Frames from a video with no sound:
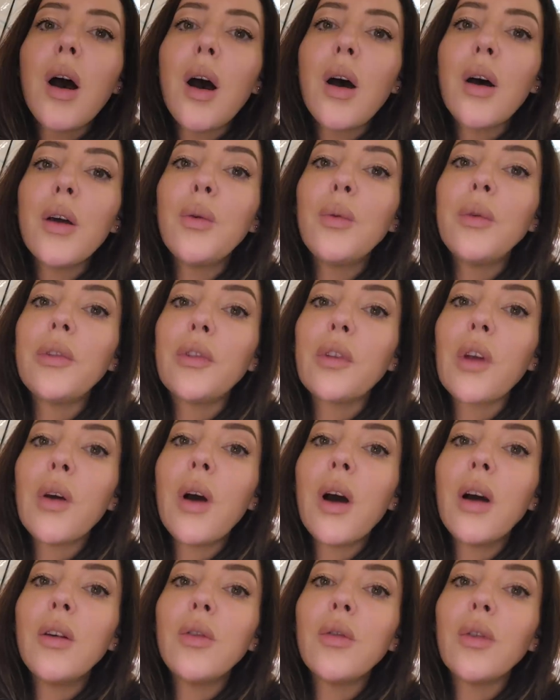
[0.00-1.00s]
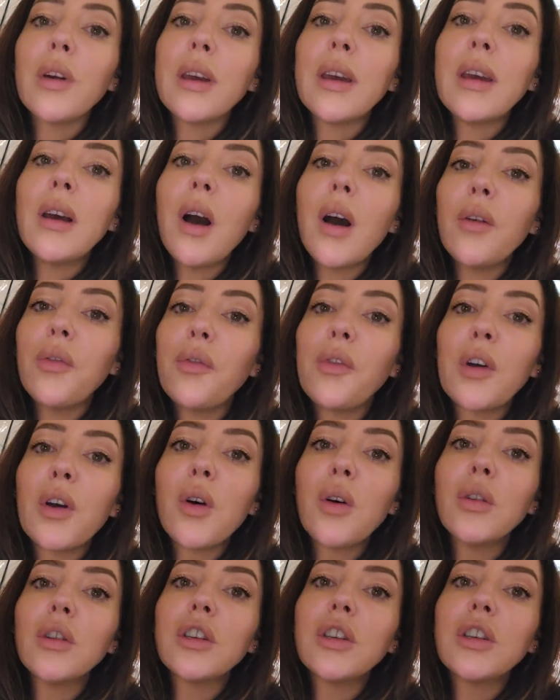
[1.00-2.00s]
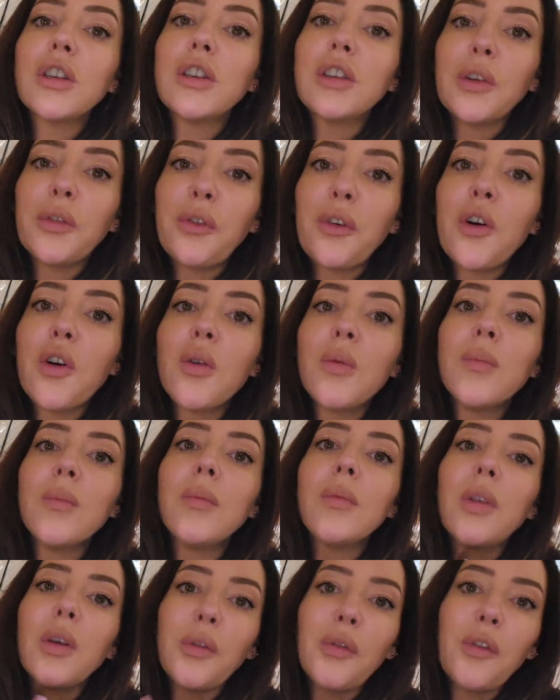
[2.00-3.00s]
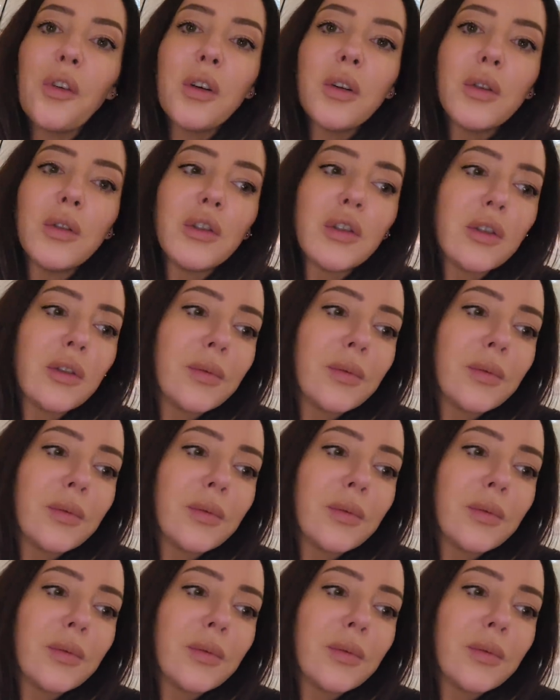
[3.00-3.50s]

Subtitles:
I was so hungry, I forgot to film the food.